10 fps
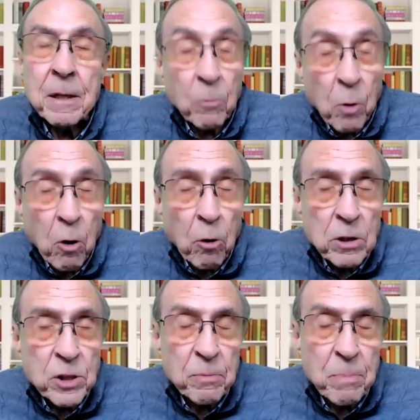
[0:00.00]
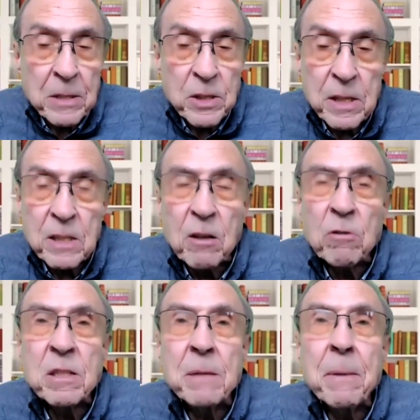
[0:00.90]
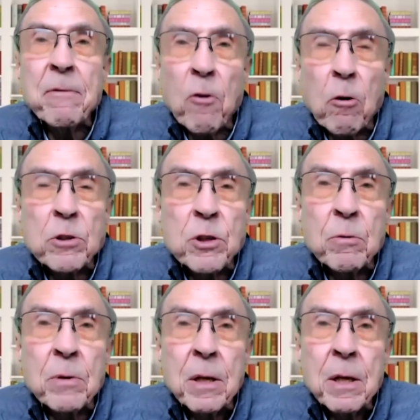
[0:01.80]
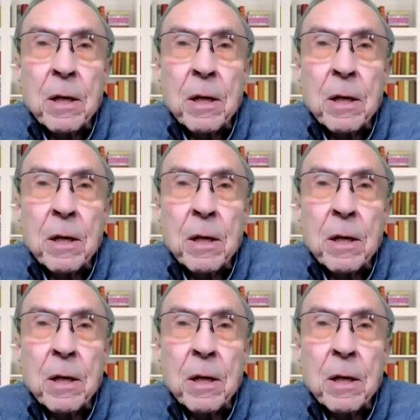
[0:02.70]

The war, as you mentioned, is costing him a fortune.